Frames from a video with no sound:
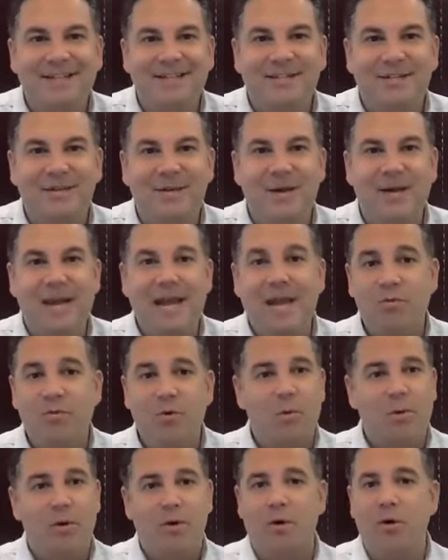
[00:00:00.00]
to an
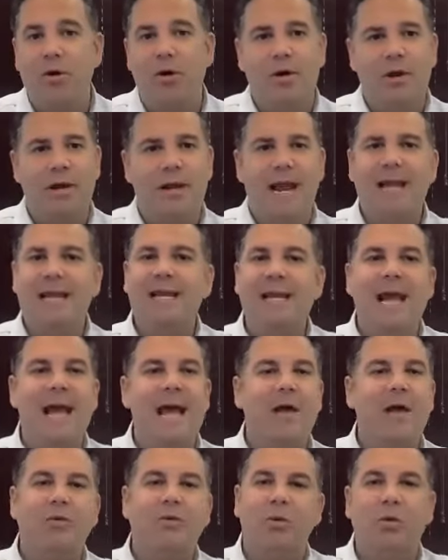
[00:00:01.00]
iRobot or, or any
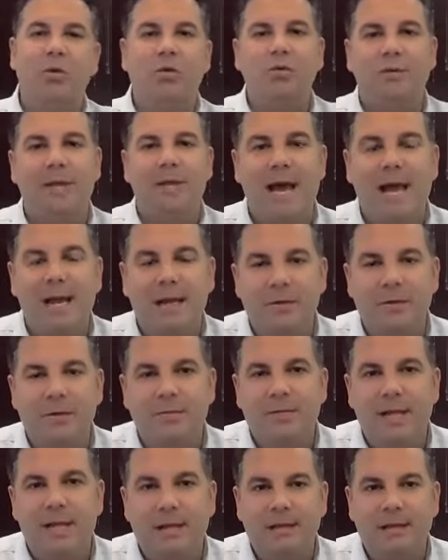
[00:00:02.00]
household
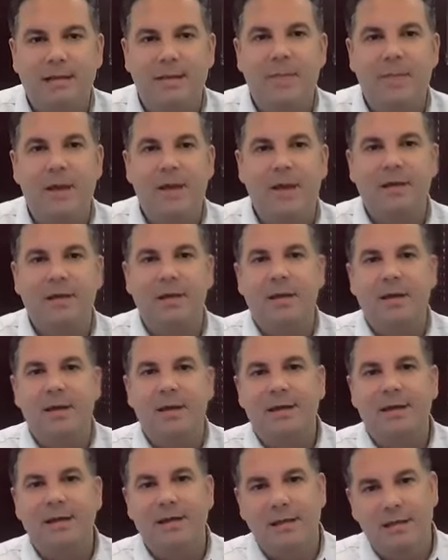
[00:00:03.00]
item that they might
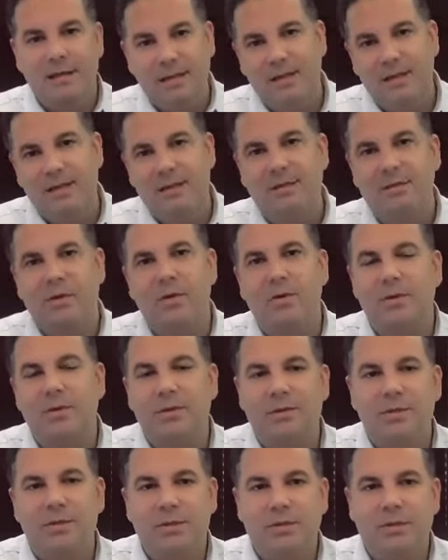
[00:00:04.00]
need is
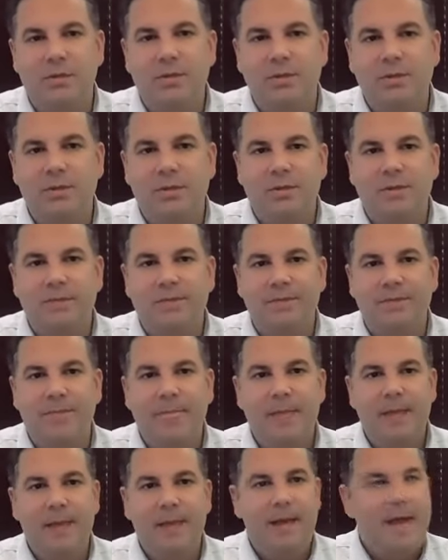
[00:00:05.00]
always is always good.
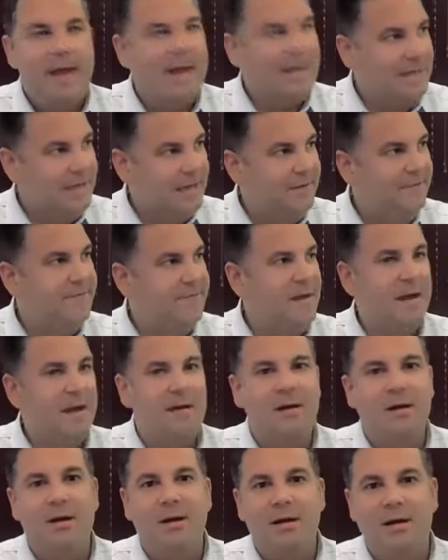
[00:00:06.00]
A gift
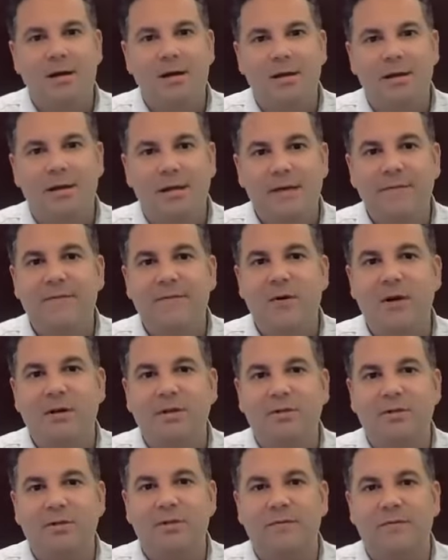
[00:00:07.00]
card, uh, gift
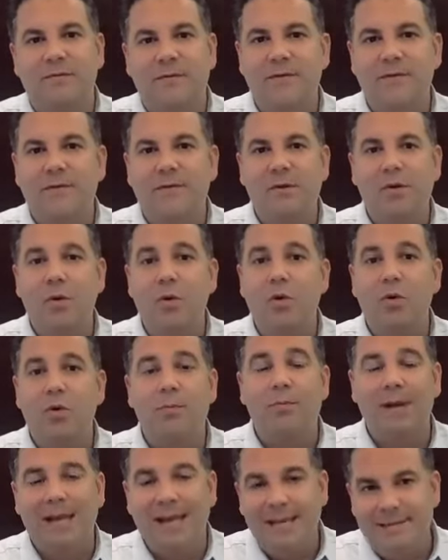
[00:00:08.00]
card to their favorite local
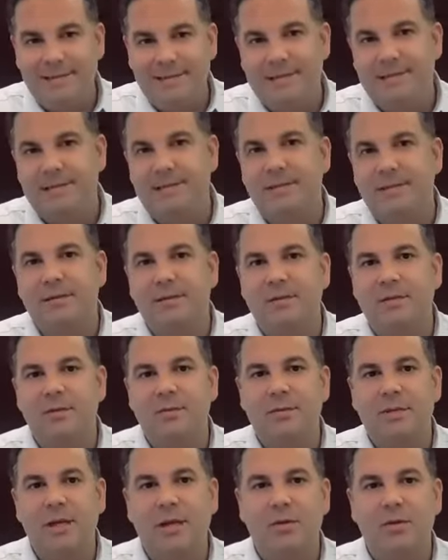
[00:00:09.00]
places
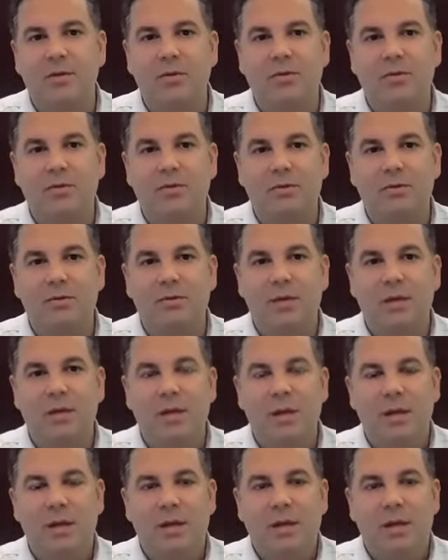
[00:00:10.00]
could be another so
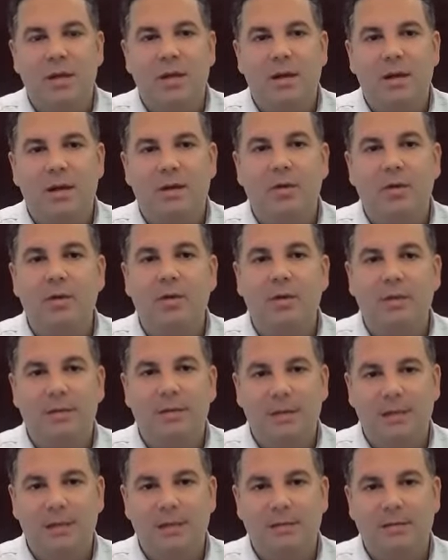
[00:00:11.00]
uh, another
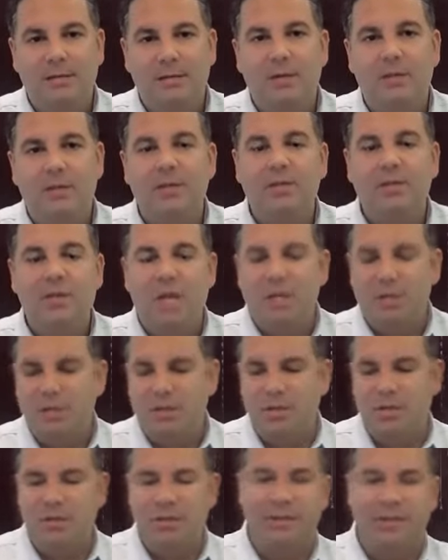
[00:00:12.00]
idea. Now this
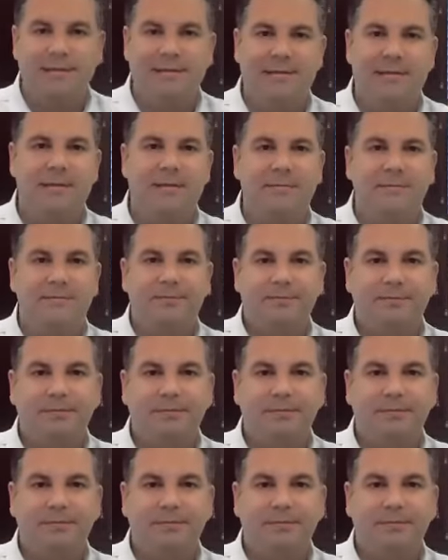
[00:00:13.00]
gesture isn't